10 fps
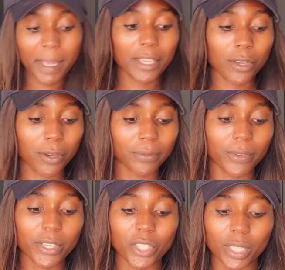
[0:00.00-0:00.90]
make your
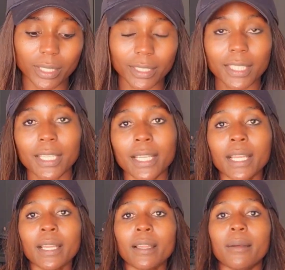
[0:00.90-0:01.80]
conversion.
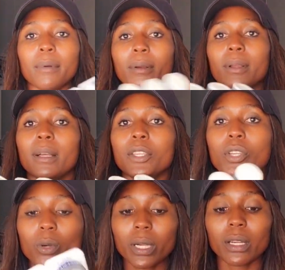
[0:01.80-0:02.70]

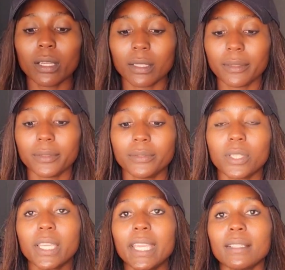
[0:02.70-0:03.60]
Yogurt
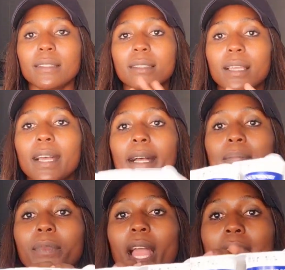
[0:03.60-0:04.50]
for kids.
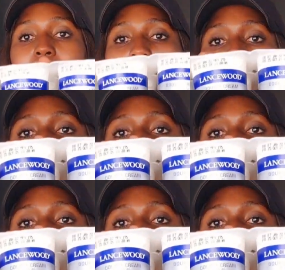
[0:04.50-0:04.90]
I have